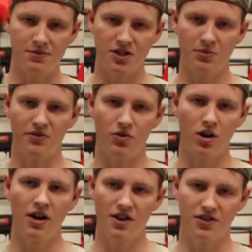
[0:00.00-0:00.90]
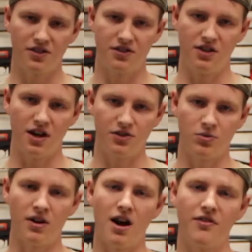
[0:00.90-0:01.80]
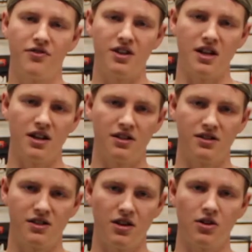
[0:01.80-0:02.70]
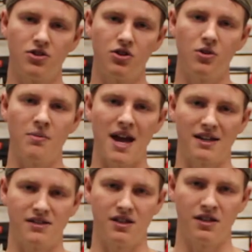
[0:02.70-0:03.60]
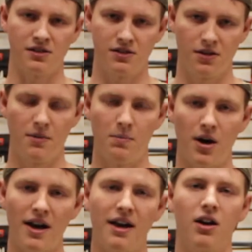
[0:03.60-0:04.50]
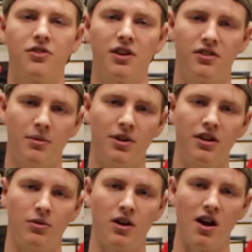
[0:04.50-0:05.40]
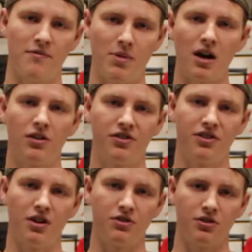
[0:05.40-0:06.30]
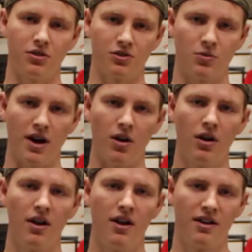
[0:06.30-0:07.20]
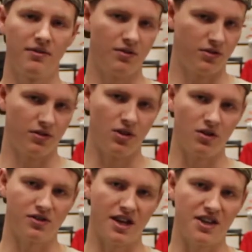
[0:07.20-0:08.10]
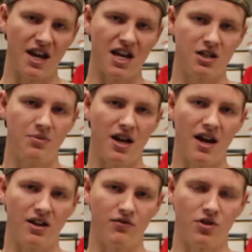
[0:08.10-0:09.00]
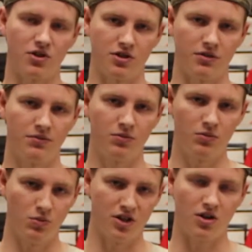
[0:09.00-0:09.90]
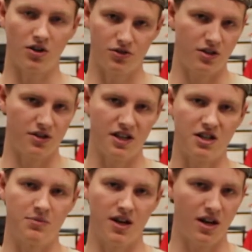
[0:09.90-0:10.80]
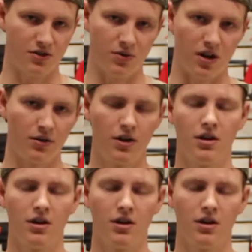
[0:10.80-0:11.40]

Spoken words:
as mentioned before, this does run off the CO2 magazines, but it also has the ability to run off bottled CO2 as well, alongside the HPA conversion, which also does HPA as well.